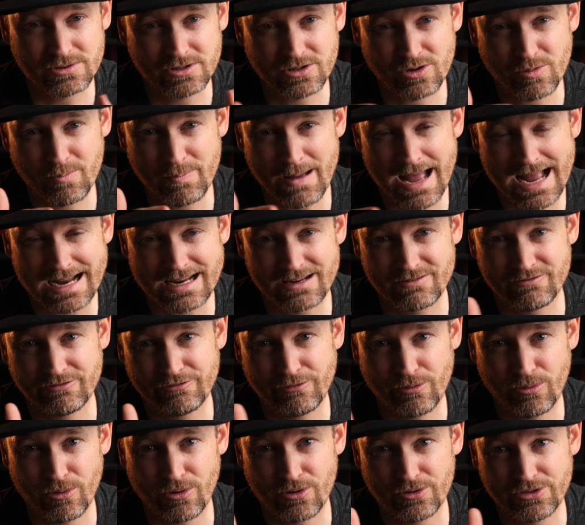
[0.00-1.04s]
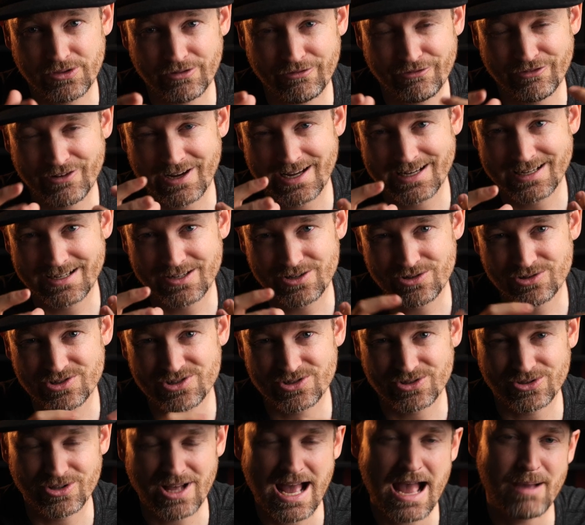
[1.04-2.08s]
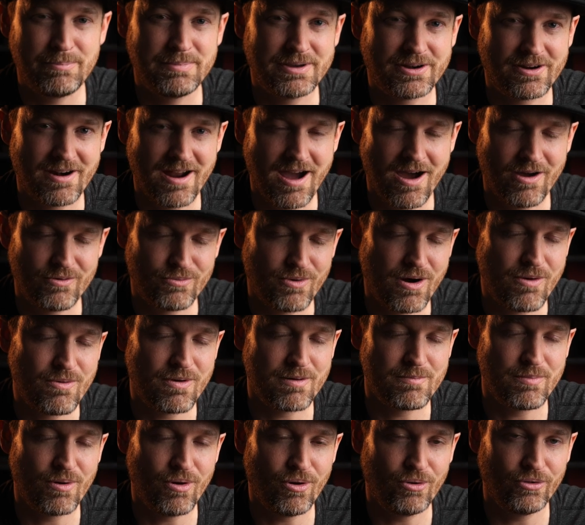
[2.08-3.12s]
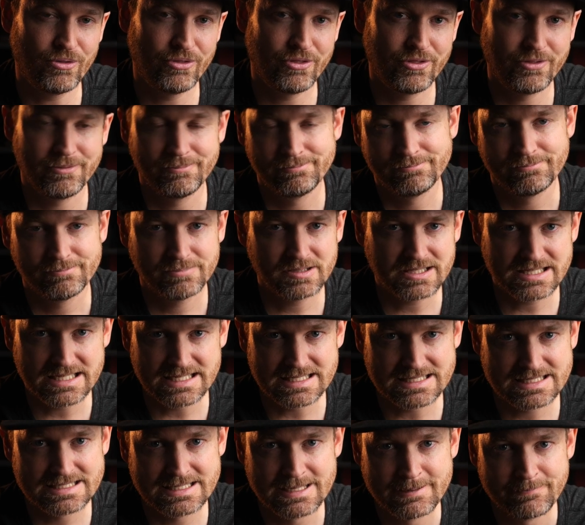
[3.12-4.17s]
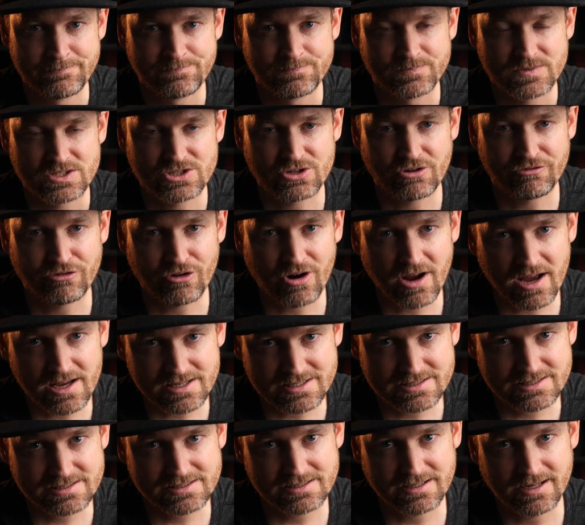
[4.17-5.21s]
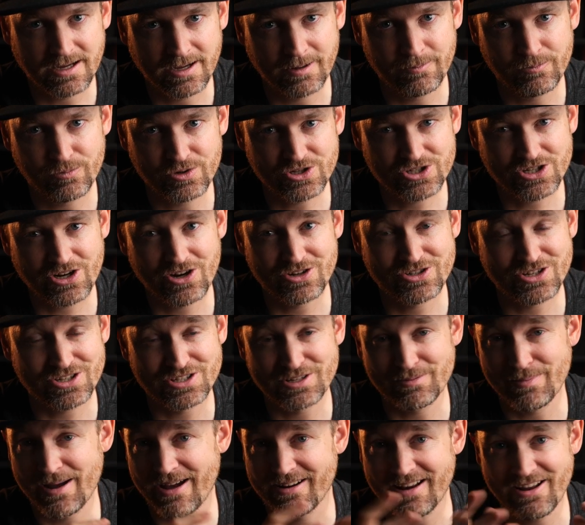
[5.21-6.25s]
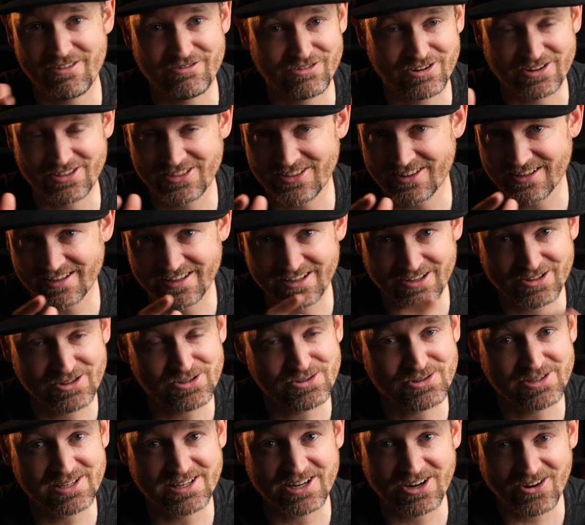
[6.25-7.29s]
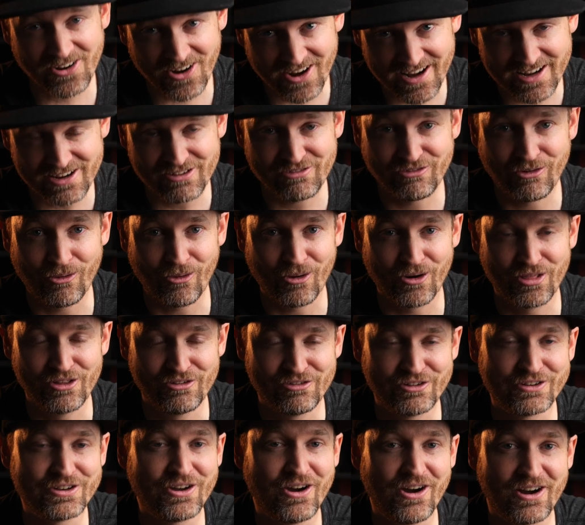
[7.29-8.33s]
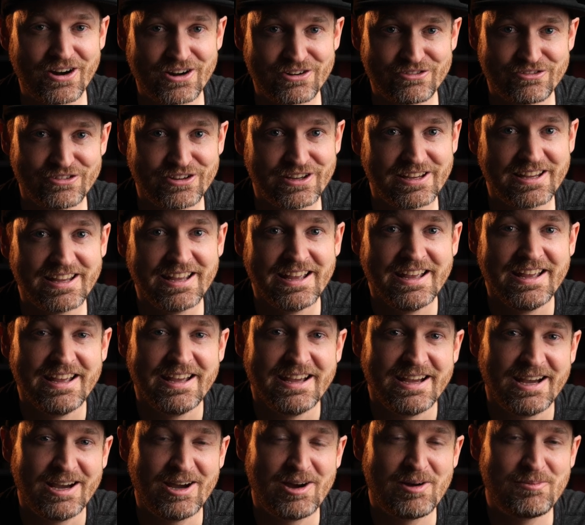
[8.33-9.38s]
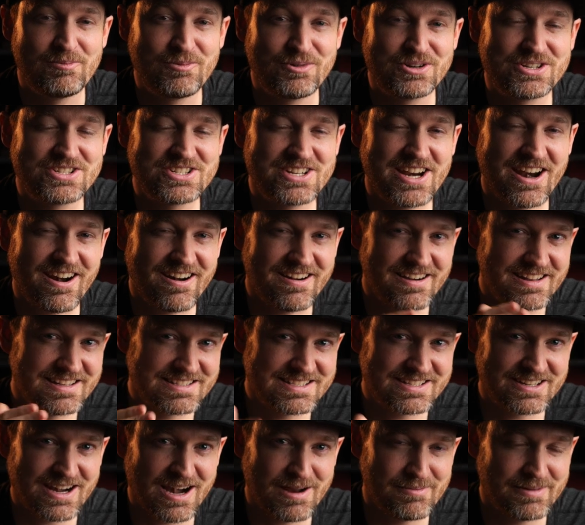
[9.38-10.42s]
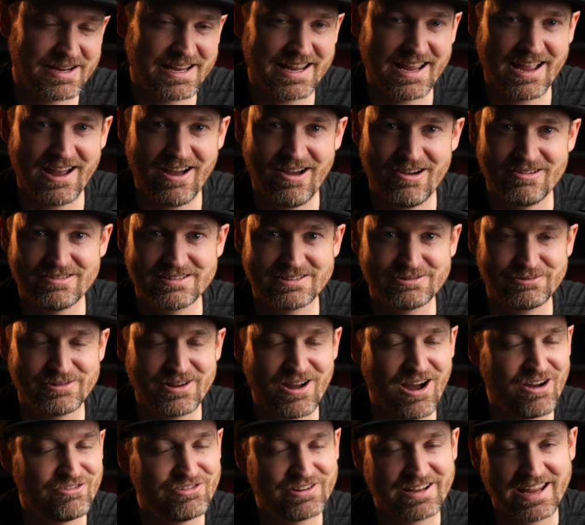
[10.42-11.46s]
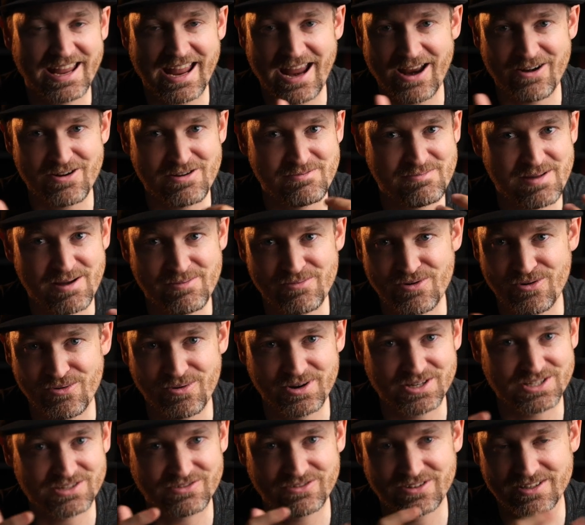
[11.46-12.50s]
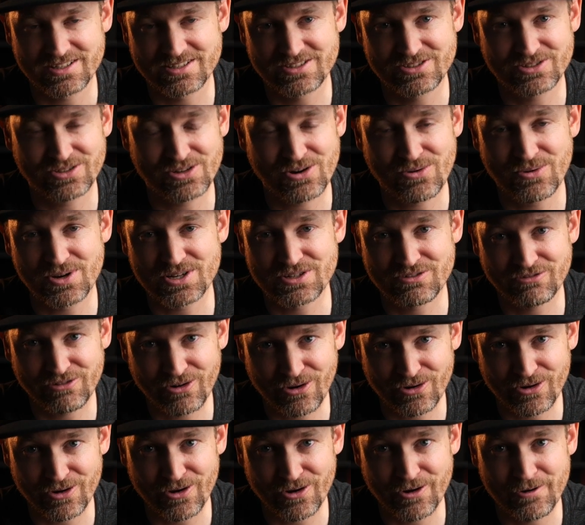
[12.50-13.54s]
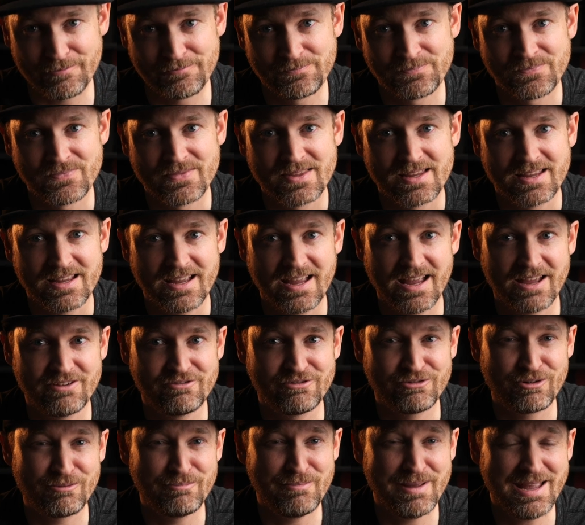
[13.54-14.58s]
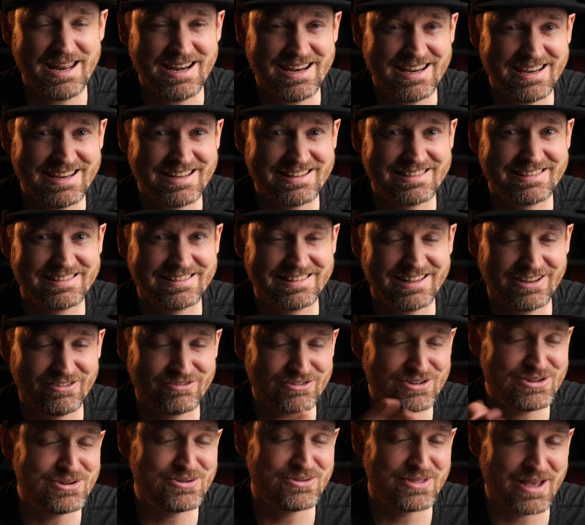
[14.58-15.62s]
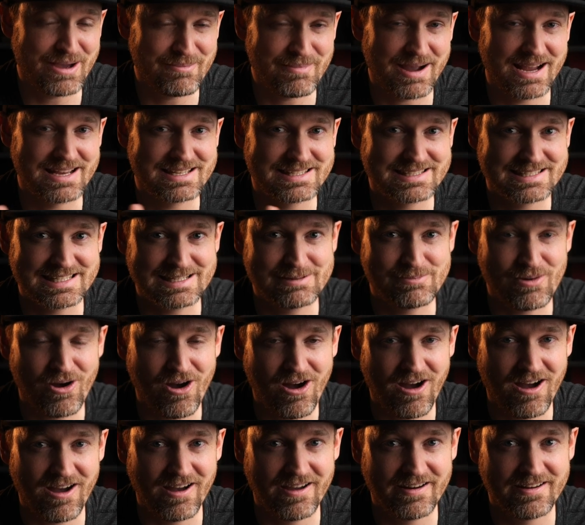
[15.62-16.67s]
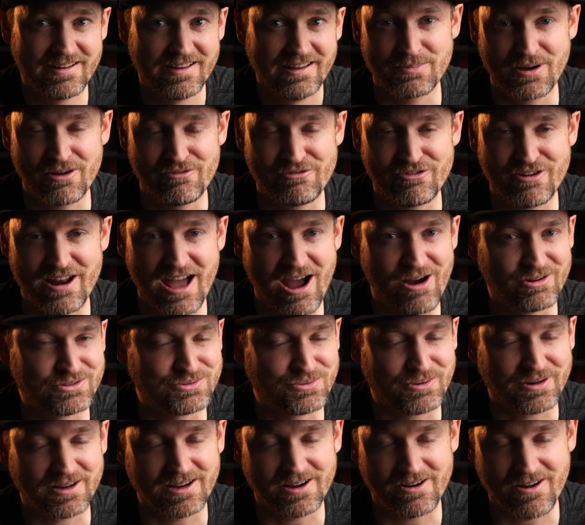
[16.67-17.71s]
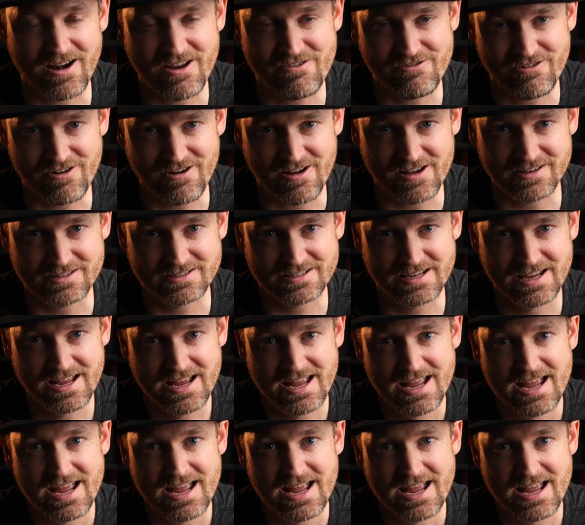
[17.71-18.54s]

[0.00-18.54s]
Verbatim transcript: a little back and forth to find a neutral happy ground where we're both pleased. So for us, um, we share just about everything, including credit for the photography. Um, we share an Instagram account. We often can't remember which of us took which photo. And for many of you, that might seem odd, but for now, it's working great for us.